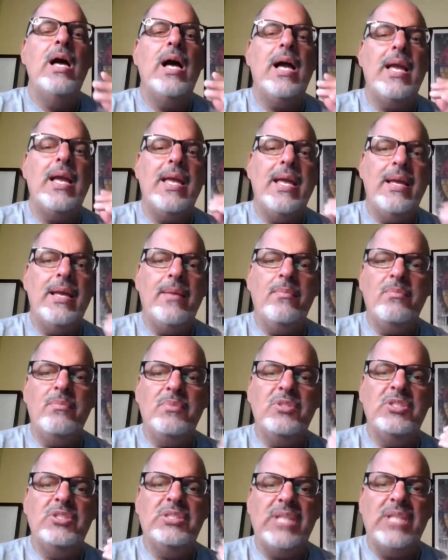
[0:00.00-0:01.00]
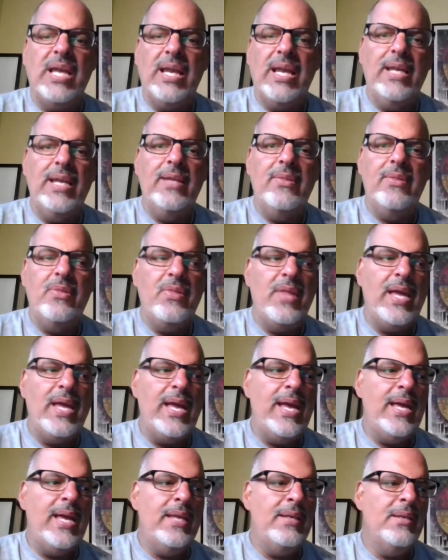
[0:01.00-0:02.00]
I am saying
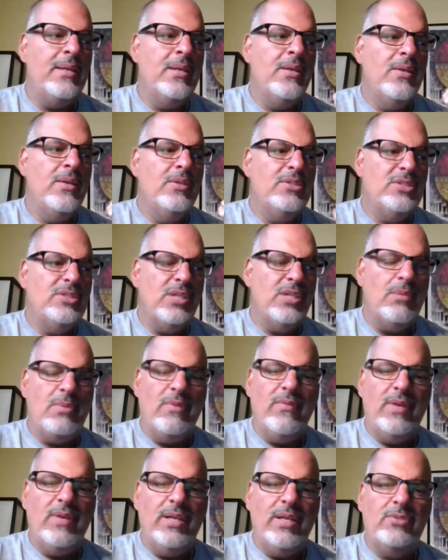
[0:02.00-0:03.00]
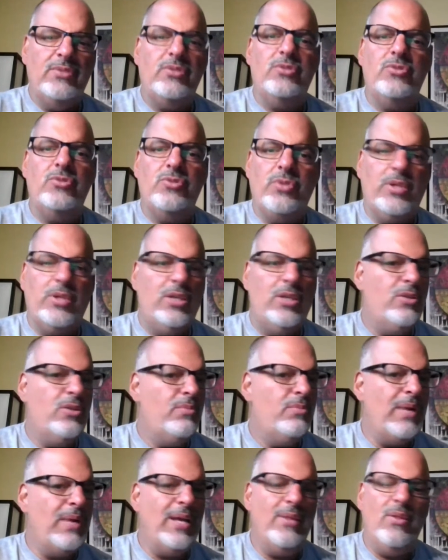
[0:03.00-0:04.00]
that some of us are
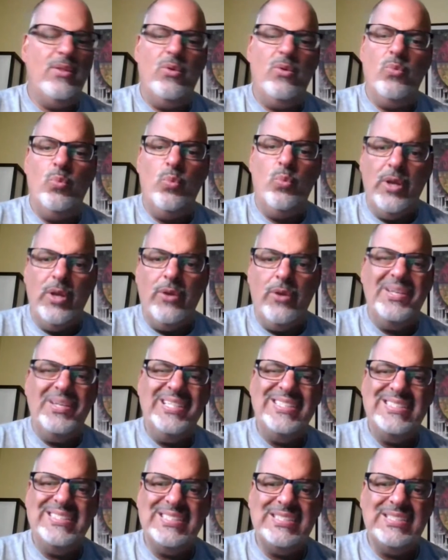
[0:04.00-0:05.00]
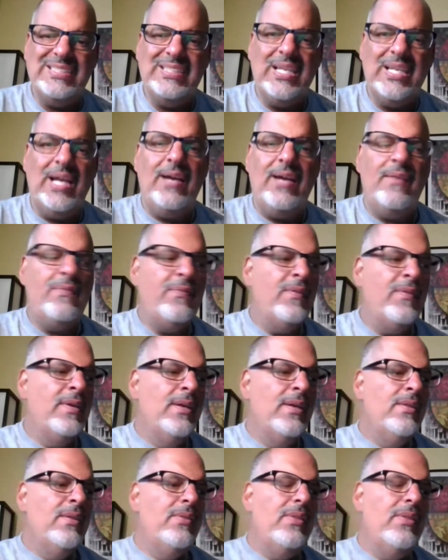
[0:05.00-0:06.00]
triggered by the weirdest stuff
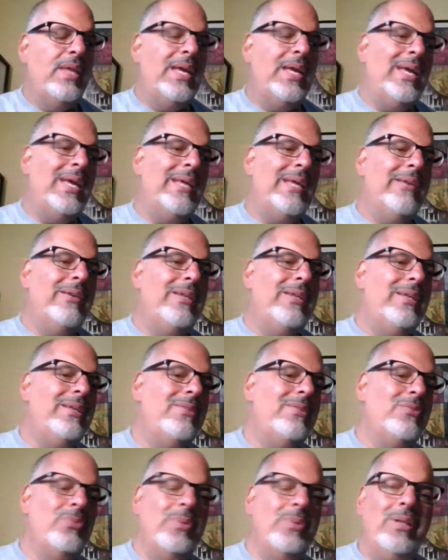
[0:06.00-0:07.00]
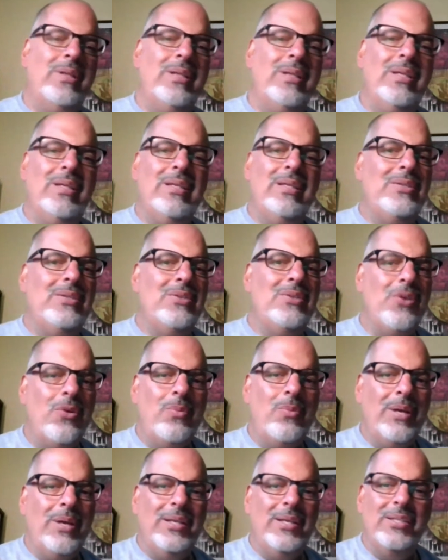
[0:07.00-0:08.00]
that is really
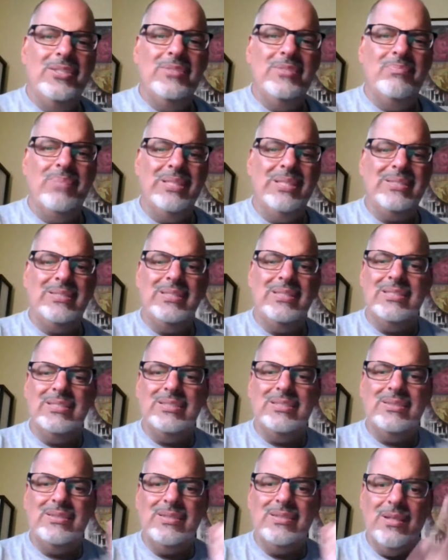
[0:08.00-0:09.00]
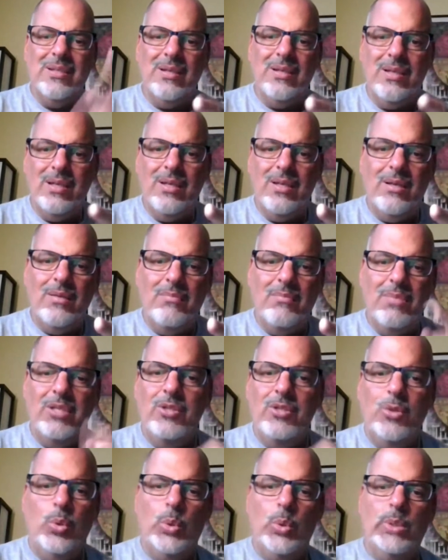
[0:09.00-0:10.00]
nobody's business
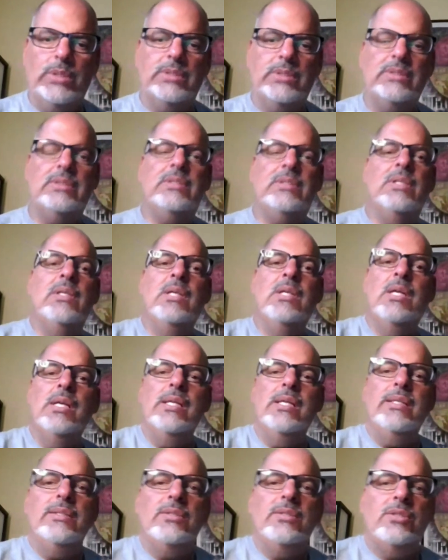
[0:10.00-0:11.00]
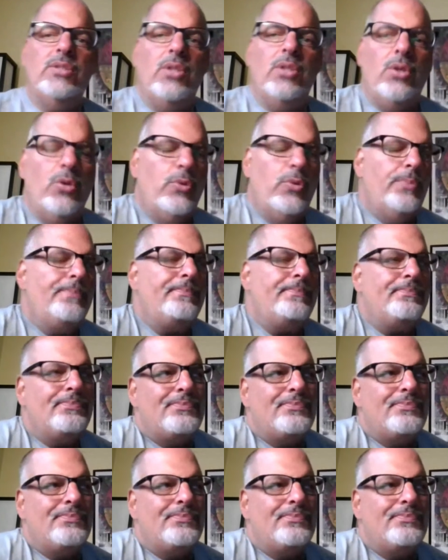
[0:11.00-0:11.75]
but yours. And so,